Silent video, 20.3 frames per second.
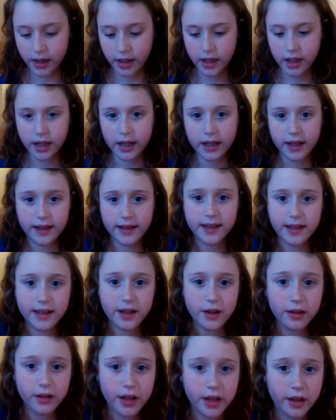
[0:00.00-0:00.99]
he is
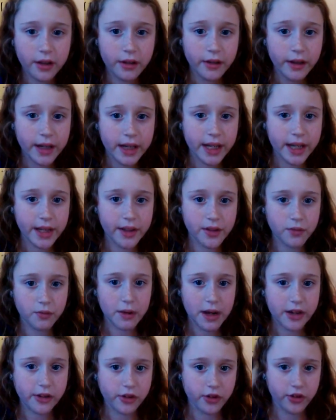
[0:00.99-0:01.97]
so cute. He is
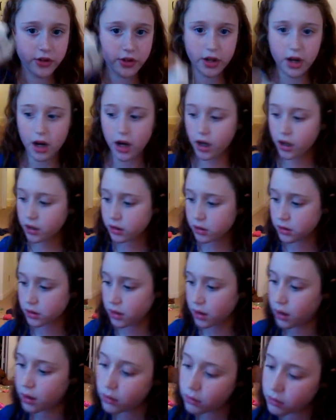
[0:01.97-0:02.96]
Rachel's dog,
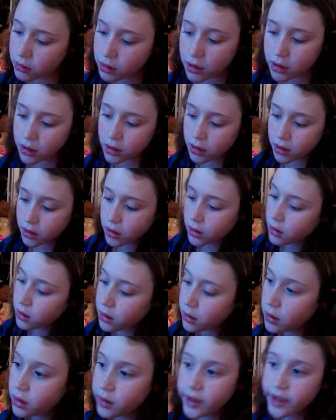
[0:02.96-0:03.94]
so
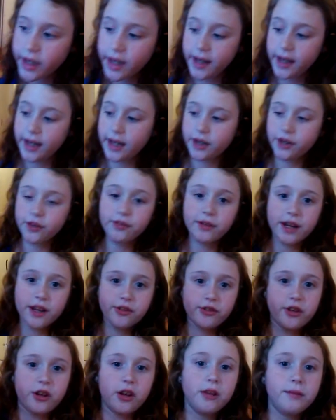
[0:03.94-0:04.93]
here's
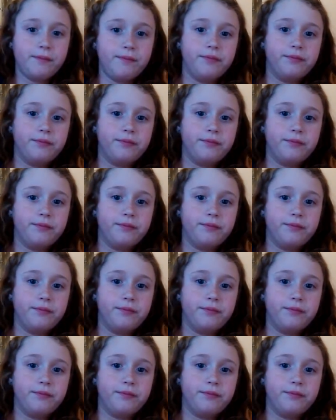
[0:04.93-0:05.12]
Rachel.